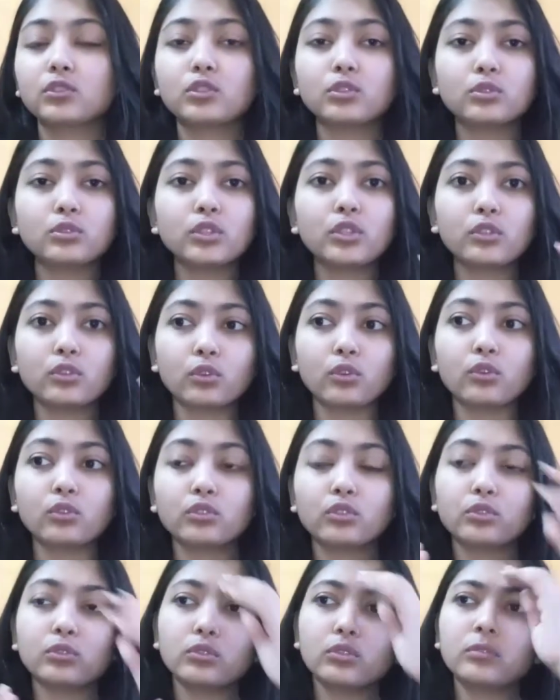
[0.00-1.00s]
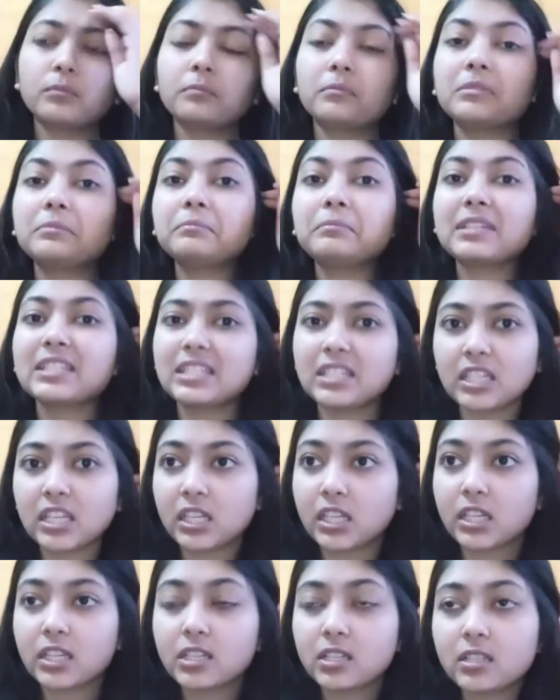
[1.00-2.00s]
to
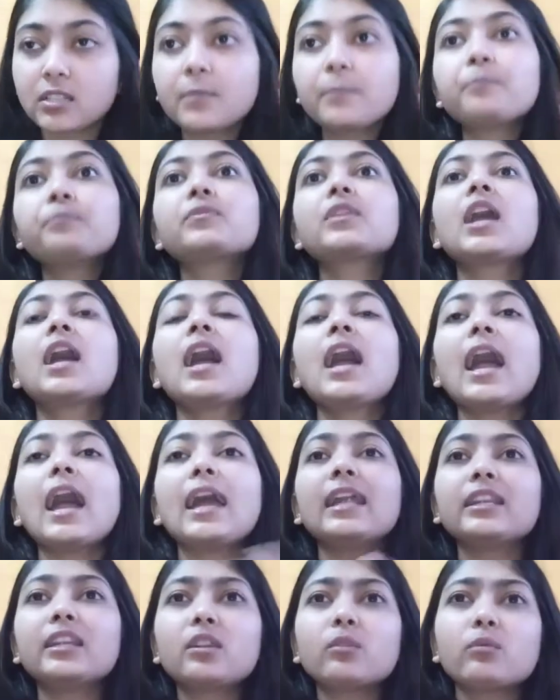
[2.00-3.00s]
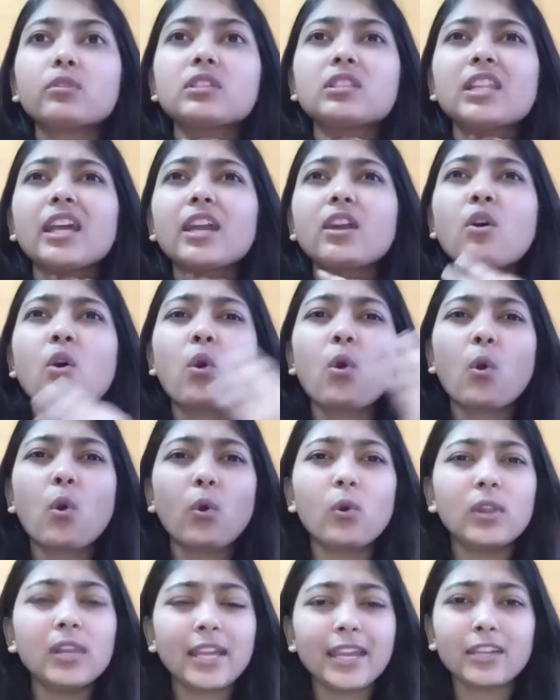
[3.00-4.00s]
mysterious, and it was like
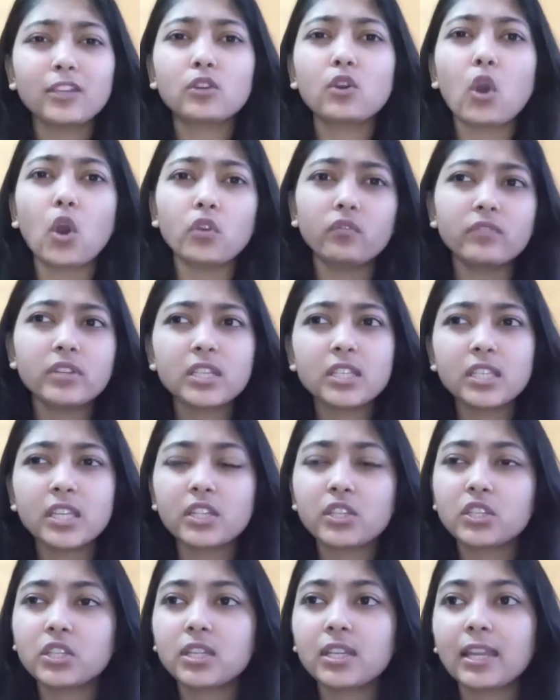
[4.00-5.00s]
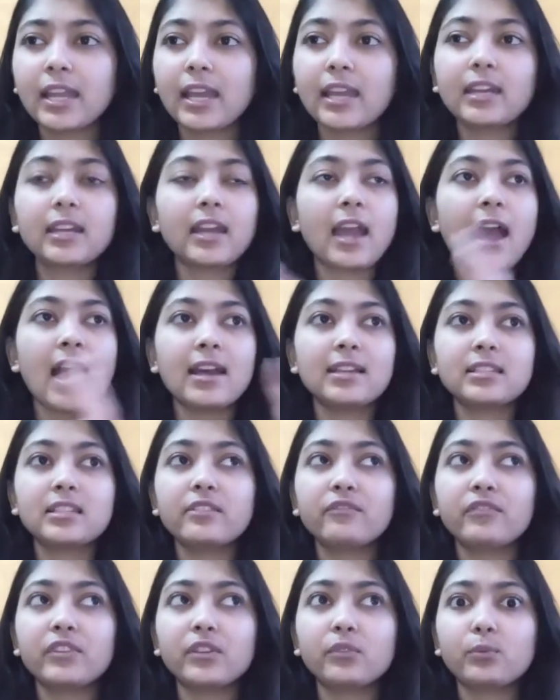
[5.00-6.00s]
whole like conversation, like as
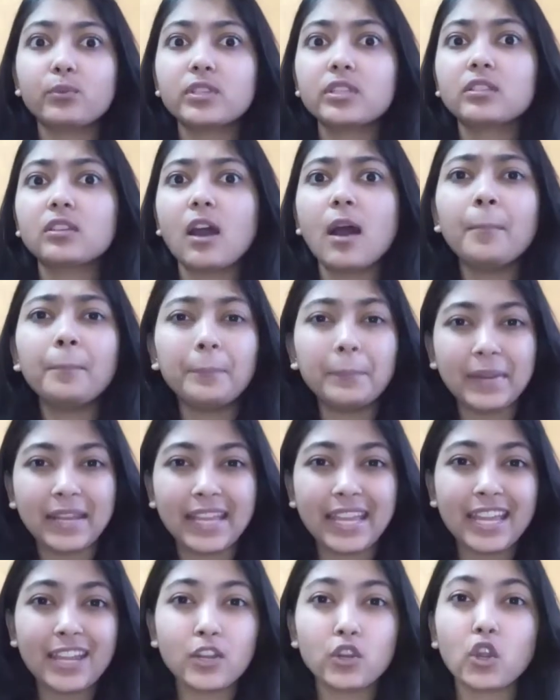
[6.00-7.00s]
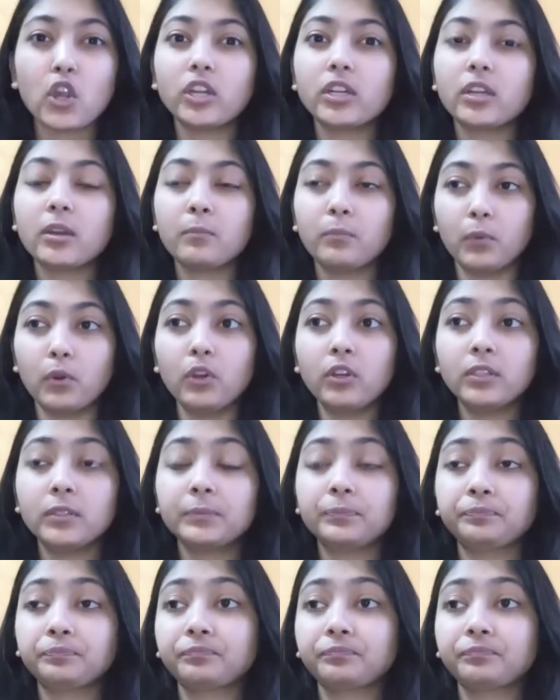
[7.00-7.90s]
if it was a play, not a book.